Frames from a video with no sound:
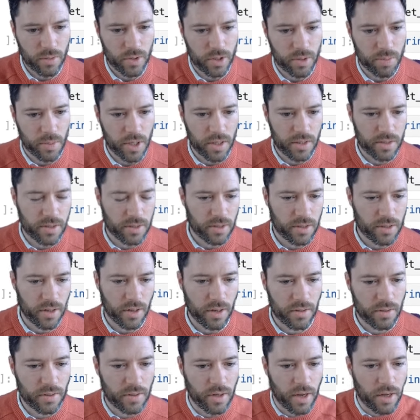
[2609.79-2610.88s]
which means
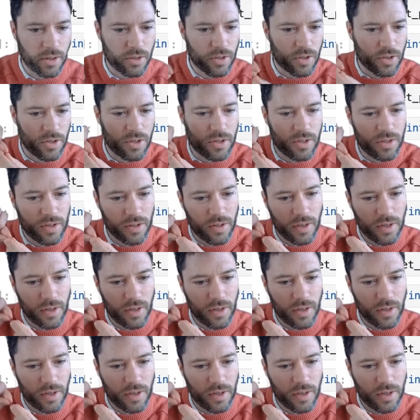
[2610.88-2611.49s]
they're not just